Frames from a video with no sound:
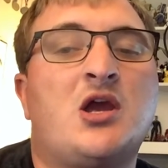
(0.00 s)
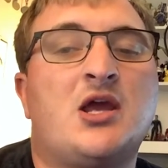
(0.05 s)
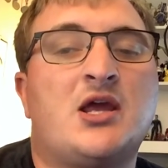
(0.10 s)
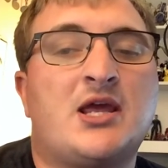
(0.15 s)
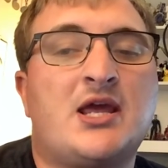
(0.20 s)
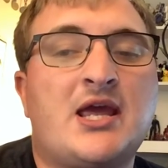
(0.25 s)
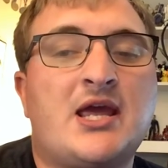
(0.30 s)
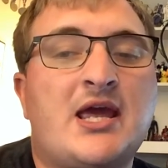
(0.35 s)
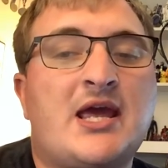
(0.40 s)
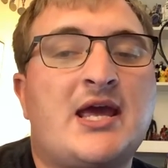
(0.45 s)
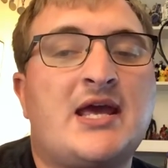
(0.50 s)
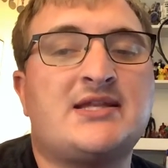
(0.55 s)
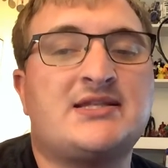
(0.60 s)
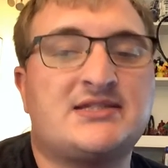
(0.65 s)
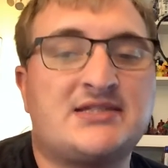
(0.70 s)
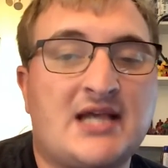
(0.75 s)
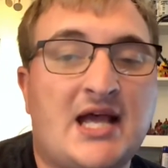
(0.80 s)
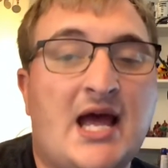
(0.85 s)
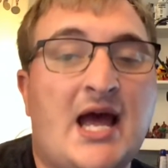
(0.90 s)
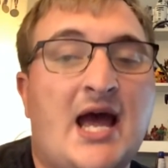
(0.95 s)
It's
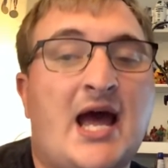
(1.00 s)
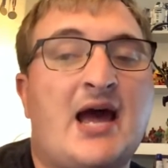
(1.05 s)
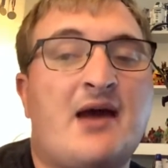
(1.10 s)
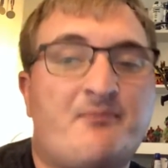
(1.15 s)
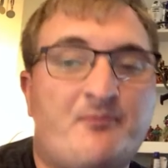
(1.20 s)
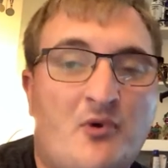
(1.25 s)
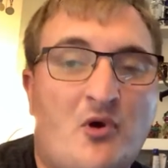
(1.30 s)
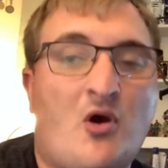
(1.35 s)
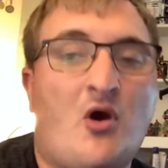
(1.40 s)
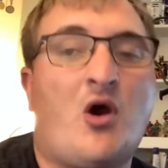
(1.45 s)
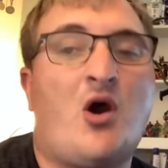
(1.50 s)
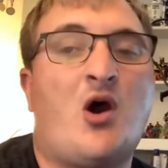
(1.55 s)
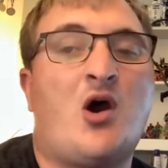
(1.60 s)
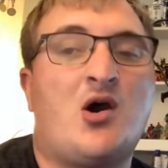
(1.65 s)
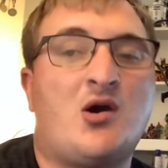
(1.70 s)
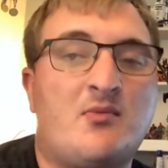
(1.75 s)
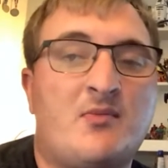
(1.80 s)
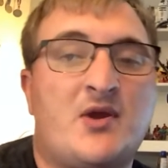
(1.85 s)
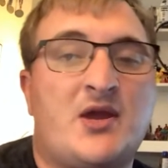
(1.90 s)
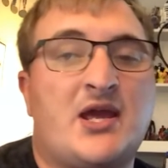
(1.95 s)
time
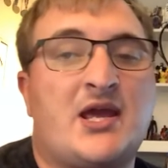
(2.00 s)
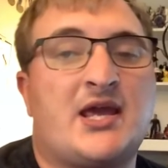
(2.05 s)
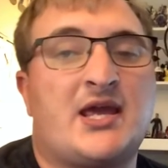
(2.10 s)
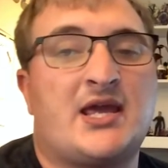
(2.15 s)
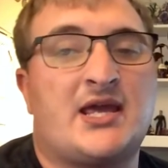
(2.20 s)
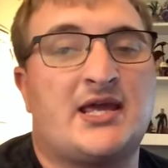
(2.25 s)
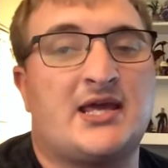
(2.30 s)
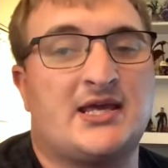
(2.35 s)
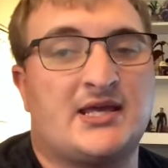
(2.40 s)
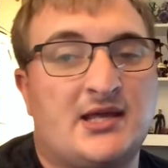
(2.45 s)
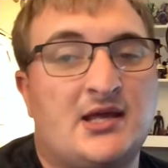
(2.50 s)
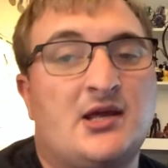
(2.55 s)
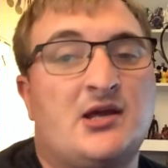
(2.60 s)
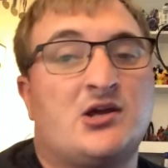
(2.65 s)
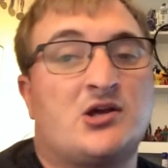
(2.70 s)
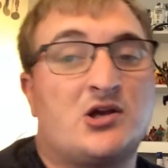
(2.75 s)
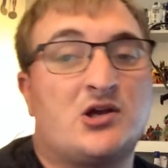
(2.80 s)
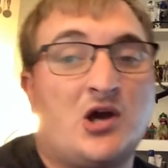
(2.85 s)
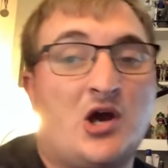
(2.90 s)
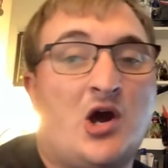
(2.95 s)
for me
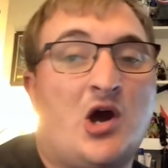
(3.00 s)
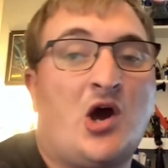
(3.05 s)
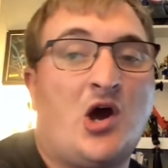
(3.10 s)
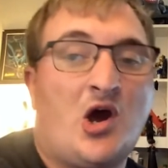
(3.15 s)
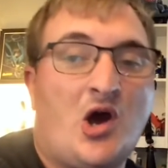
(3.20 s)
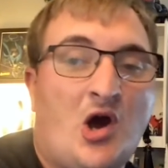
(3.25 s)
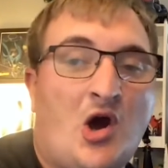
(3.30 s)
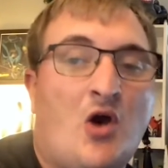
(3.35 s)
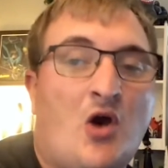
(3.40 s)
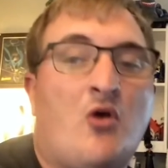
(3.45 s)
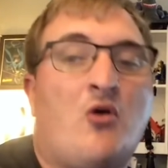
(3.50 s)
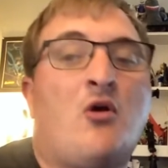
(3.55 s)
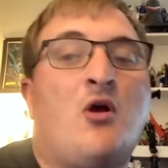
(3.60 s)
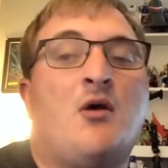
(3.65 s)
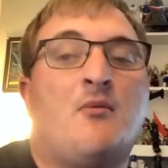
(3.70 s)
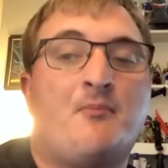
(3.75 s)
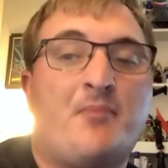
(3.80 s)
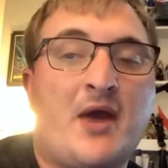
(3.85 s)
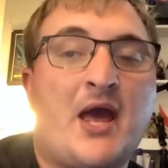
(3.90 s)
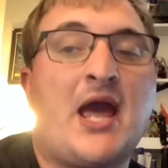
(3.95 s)
go
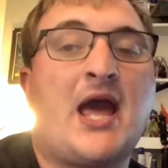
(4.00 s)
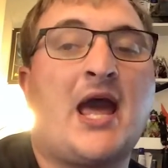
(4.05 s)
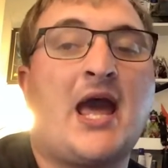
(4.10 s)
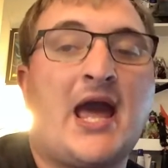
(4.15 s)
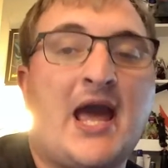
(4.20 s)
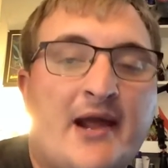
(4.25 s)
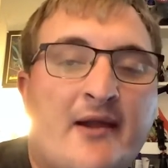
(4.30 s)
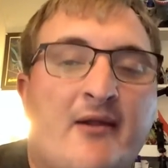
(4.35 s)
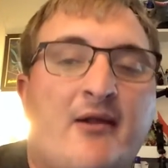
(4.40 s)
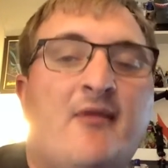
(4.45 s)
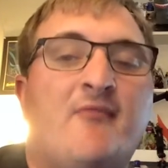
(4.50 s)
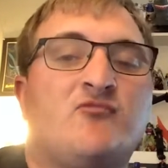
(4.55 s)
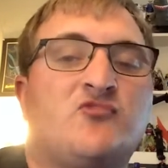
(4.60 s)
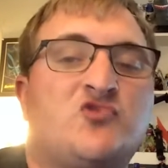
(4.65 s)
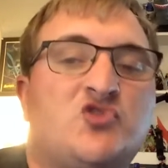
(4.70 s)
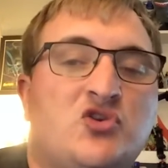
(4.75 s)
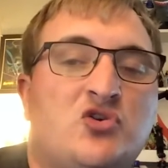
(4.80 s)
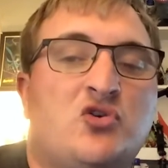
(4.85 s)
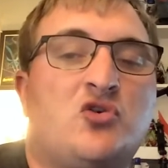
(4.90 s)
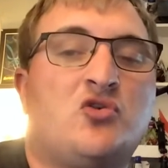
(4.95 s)
back
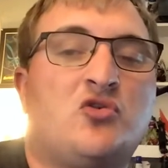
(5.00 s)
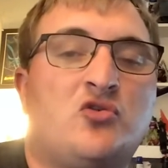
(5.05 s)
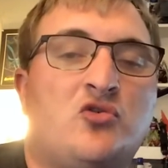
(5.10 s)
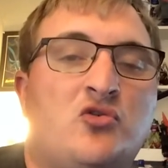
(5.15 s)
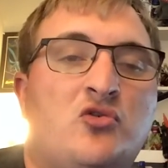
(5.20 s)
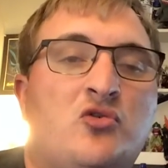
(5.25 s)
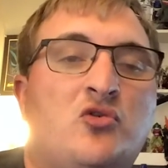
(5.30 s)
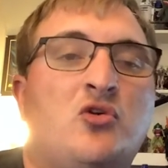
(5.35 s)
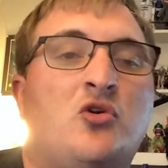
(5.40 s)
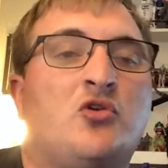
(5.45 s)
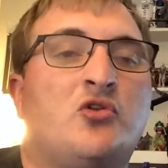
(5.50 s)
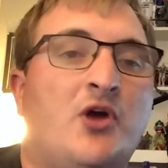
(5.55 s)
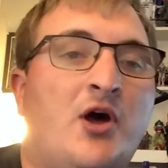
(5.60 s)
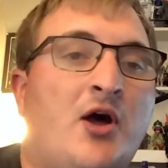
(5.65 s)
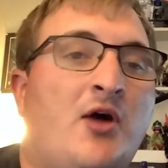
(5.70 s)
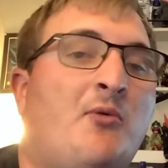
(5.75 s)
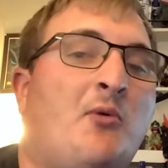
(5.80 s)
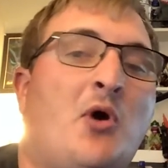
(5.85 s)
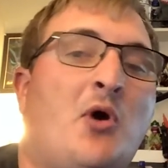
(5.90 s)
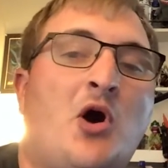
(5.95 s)
to
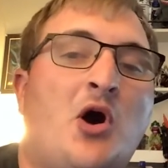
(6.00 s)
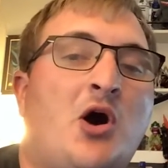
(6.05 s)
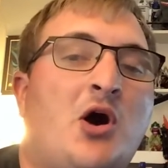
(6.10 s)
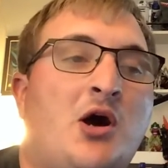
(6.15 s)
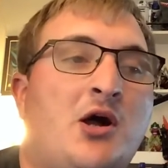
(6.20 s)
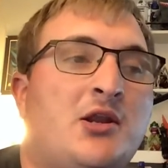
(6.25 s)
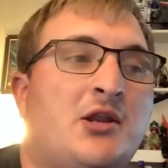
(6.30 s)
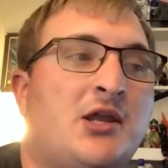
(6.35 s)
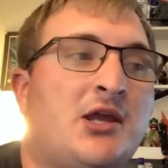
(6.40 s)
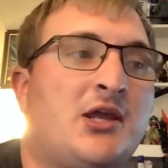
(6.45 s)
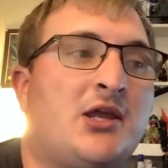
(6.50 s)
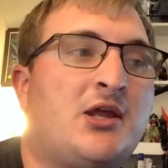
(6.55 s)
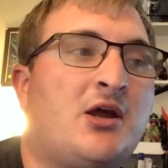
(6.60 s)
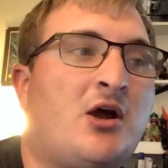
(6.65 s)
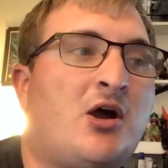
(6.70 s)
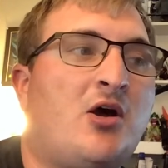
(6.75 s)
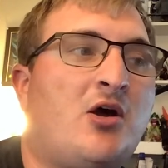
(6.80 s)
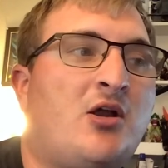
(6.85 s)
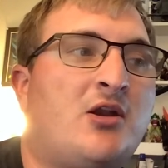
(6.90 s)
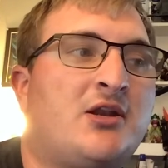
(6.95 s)
the one and
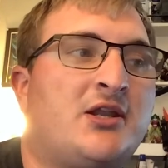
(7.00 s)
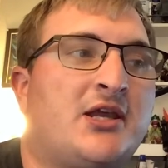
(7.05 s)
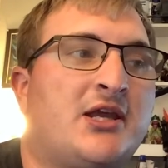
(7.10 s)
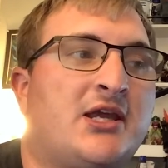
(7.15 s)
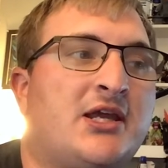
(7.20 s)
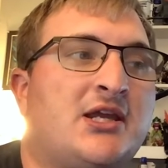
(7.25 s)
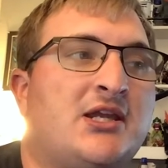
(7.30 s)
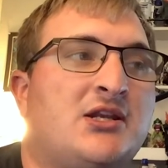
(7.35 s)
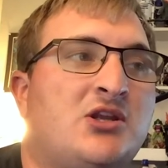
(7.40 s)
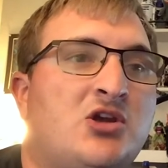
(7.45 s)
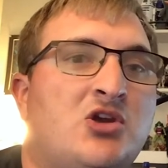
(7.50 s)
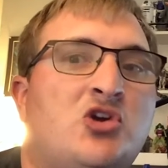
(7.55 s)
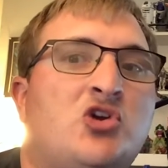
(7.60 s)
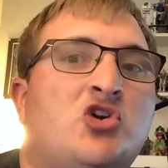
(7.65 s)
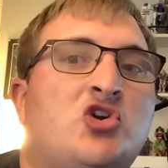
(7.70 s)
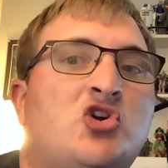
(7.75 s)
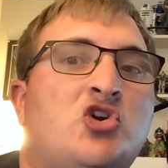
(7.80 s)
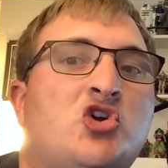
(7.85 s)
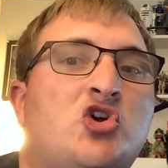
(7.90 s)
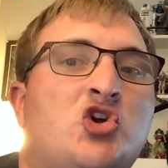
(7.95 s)
only
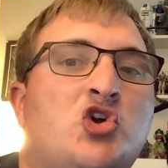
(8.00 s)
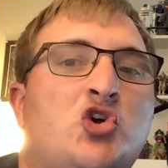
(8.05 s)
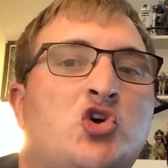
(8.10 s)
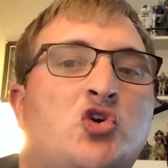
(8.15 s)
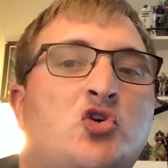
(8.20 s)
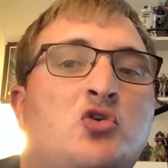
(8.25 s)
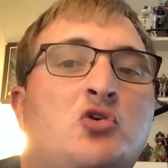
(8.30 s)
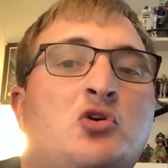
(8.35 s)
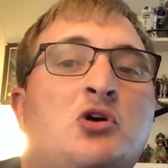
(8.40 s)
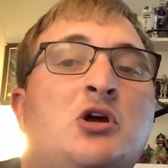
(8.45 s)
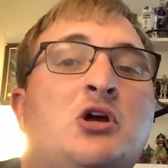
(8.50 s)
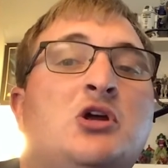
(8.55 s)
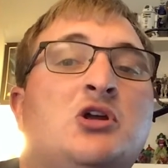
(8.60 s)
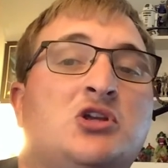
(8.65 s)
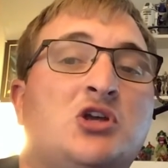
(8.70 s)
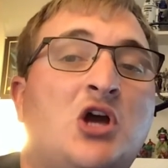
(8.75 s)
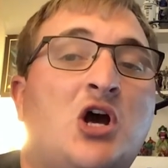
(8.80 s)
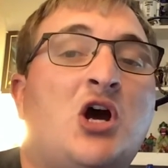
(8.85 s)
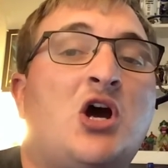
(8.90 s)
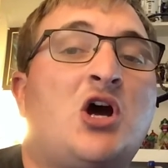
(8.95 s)
New
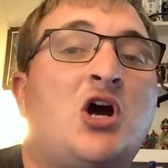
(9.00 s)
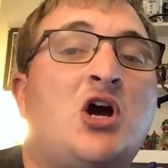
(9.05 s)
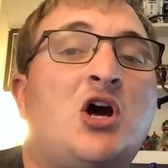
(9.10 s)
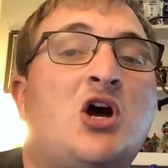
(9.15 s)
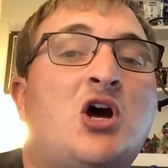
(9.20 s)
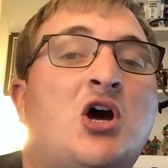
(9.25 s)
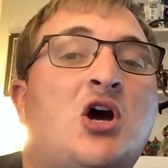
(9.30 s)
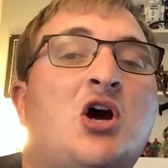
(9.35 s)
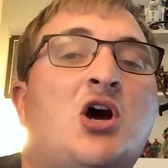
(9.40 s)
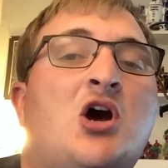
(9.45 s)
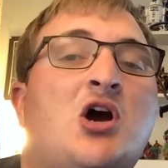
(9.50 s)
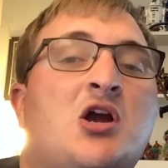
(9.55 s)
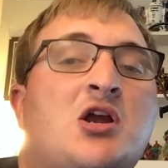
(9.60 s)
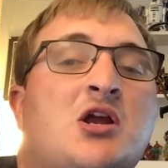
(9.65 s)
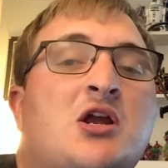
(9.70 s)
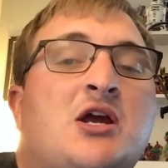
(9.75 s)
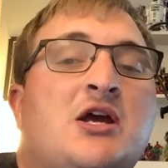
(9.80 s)
York